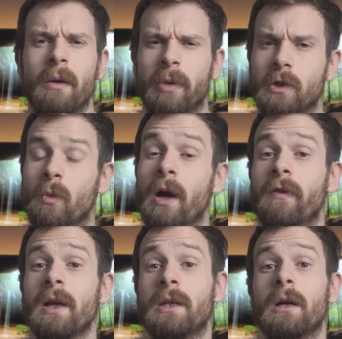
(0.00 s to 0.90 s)
Because
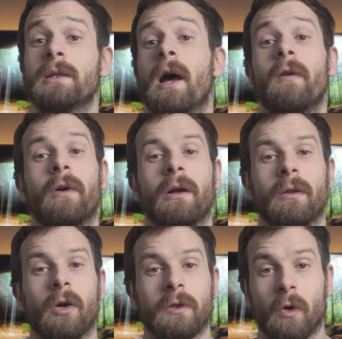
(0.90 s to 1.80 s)
Wi-Fi does have a
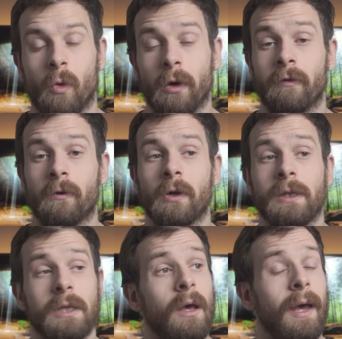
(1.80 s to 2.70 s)
lot going for
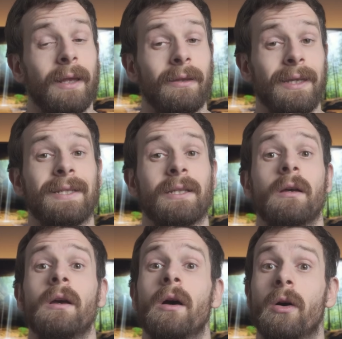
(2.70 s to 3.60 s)
it, at least
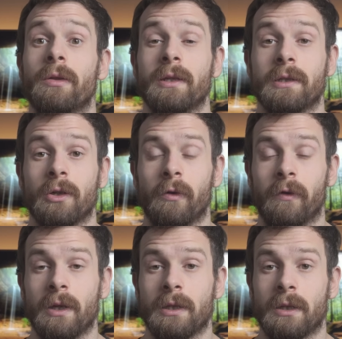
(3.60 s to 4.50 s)
on the
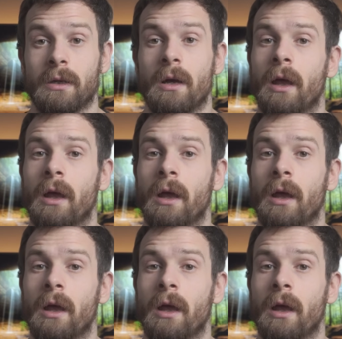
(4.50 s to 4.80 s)
surface.